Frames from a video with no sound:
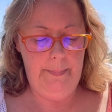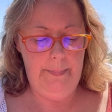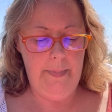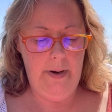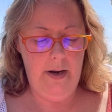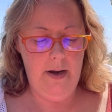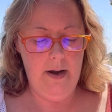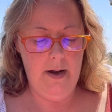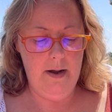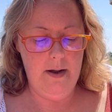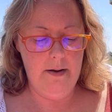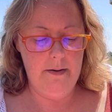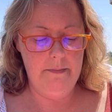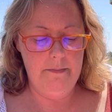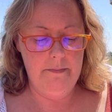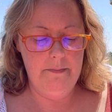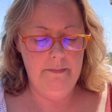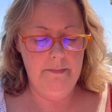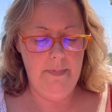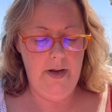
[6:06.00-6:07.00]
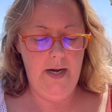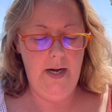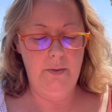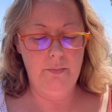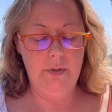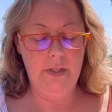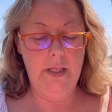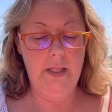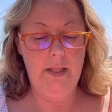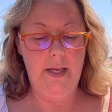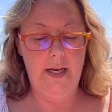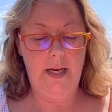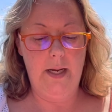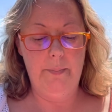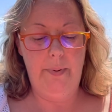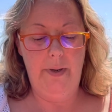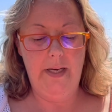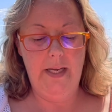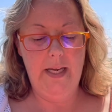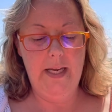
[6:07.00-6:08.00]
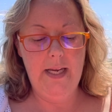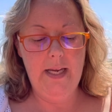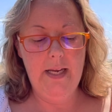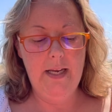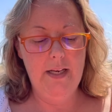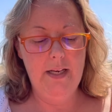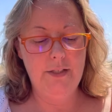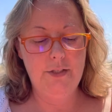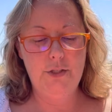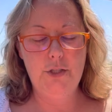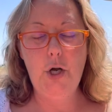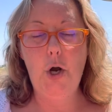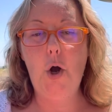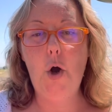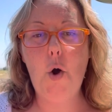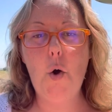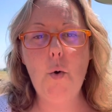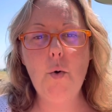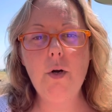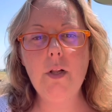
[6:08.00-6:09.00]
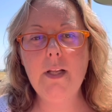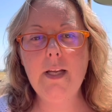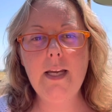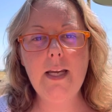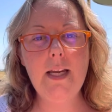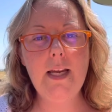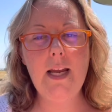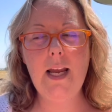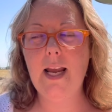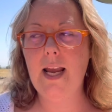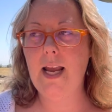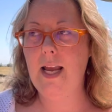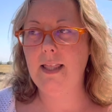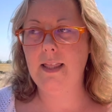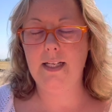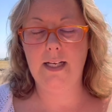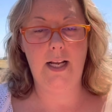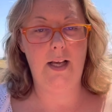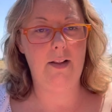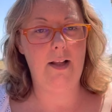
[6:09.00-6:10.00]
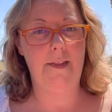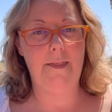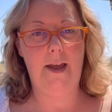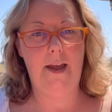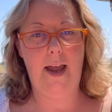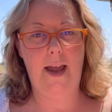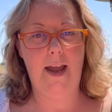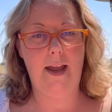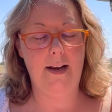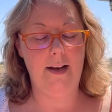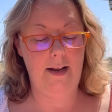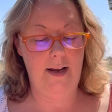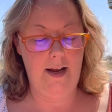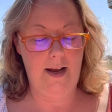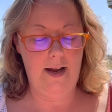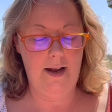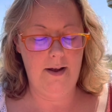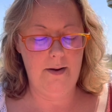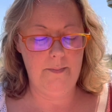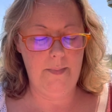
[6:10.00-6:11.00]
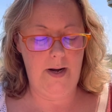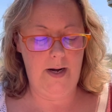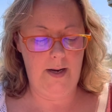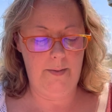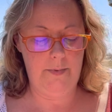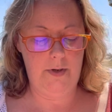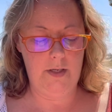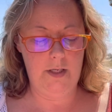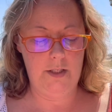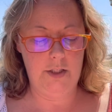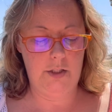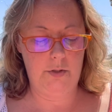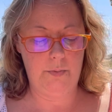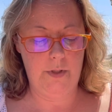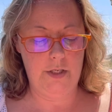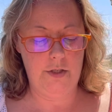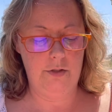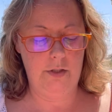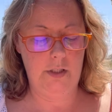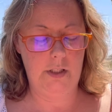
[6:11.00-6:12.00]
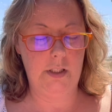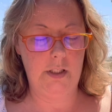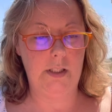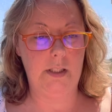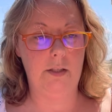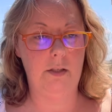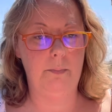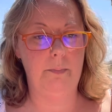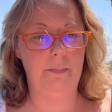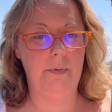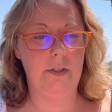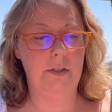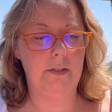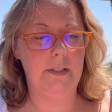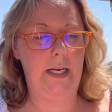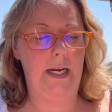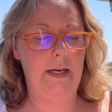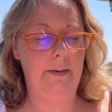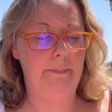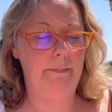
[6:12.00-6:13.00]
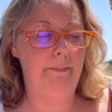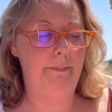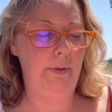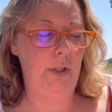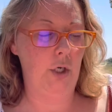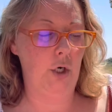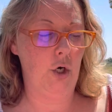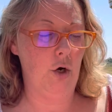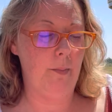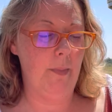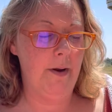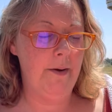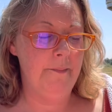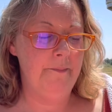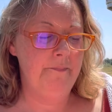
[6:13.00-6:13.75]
Um, and I really like it, but he totally hit the nail on the head. Um, and I'm gonna just read you this, this little, little tiny blurb.